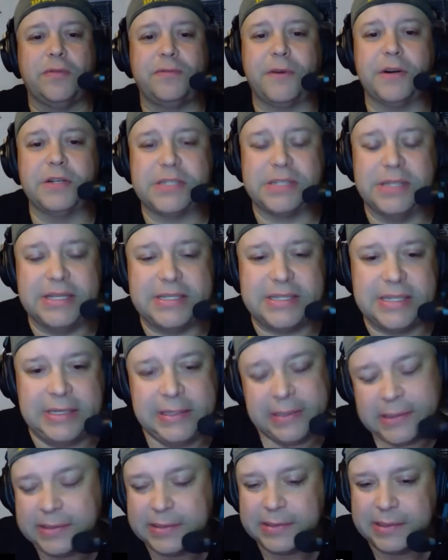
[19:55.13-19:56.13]
first
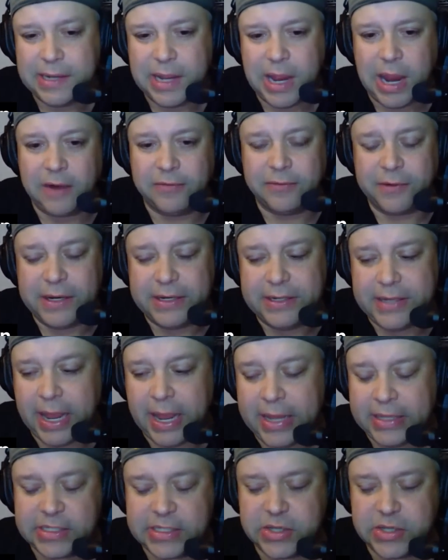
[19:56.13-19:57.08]
listen every day.